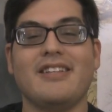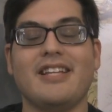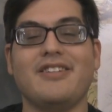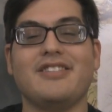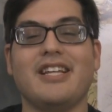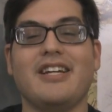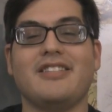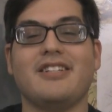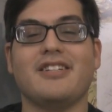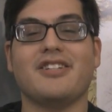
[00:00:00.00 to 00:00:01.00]
There's
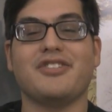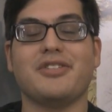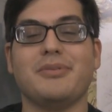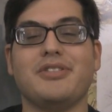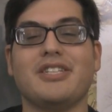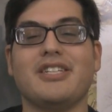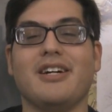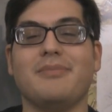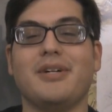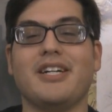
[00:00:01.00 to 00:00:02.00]
that Christmas music
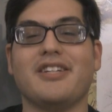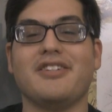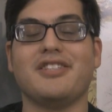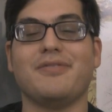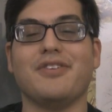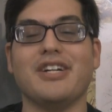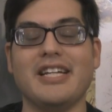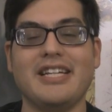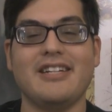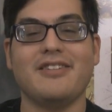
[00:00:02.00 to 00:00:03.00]
done by Christopher
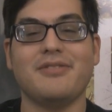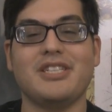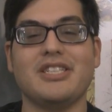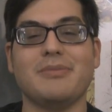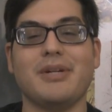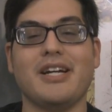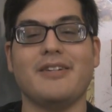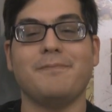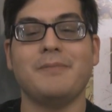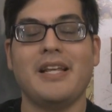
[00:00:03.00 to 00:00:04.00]
Lee, which isn't
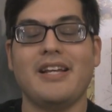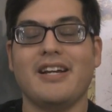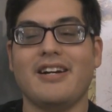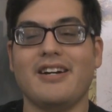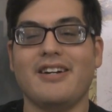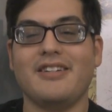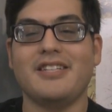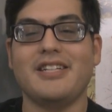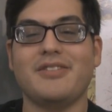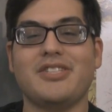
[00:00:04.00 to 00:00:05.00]
bad.
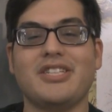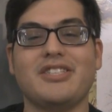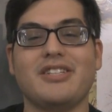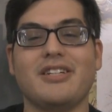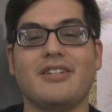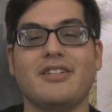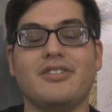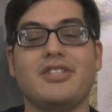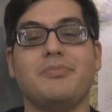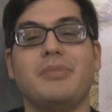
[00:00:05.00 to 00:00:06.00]
Then there was
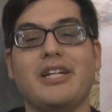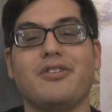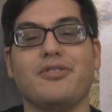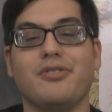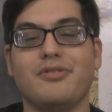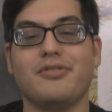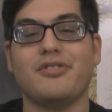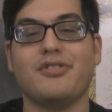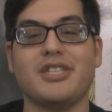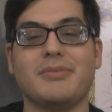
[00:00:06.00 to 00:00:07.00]
there's this metal
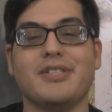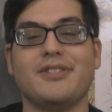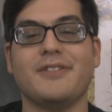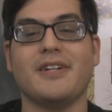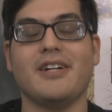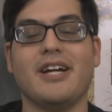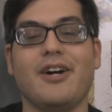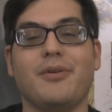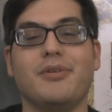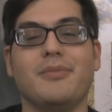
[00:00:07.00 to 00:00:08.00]
Christmas
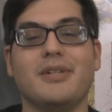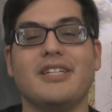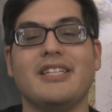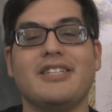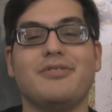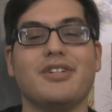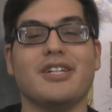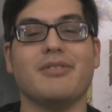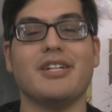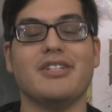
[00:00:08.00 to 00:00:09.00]
album that's
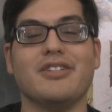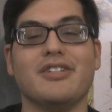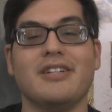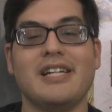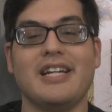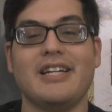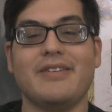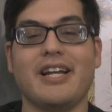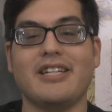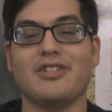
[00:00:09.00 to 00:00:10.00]
really quite good.
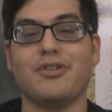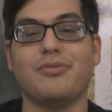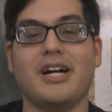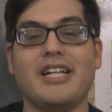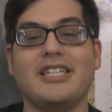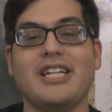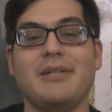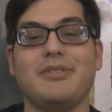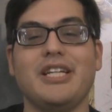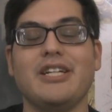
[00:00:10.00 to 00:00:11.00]
Even has old Ronnie
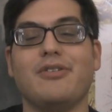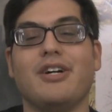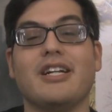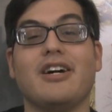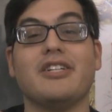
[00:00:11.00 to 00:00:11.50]
James Dio on it.